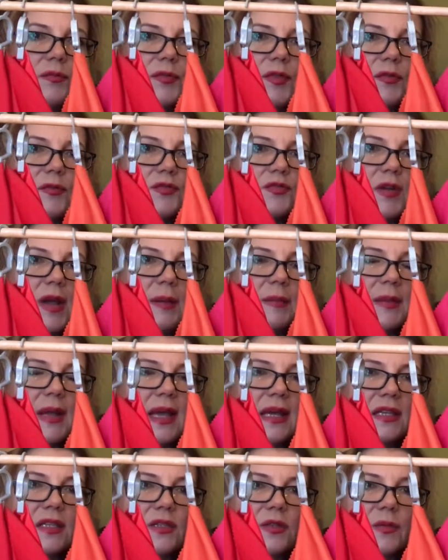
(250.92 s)
the drape
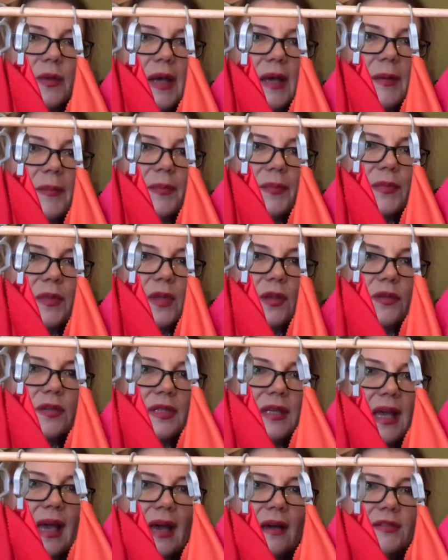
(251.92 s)
next to it, you'll
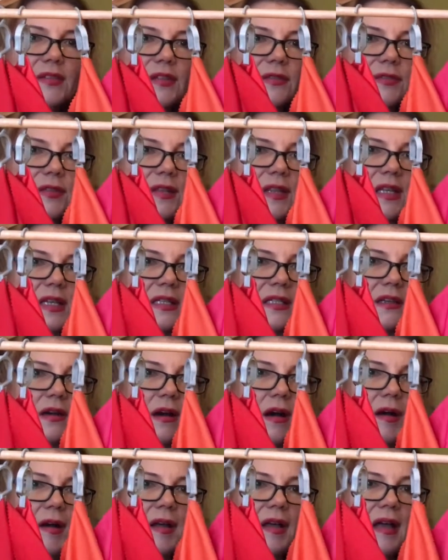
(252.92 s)
see how different these
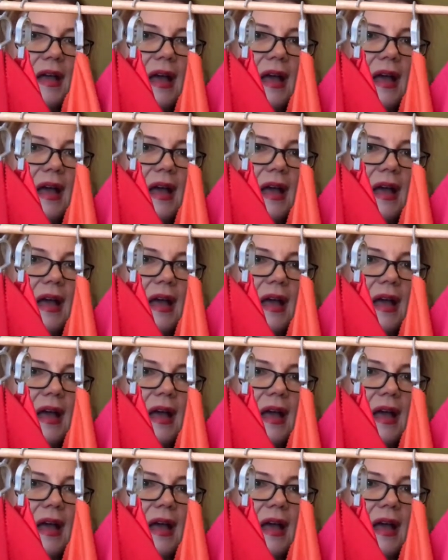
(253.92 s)
are.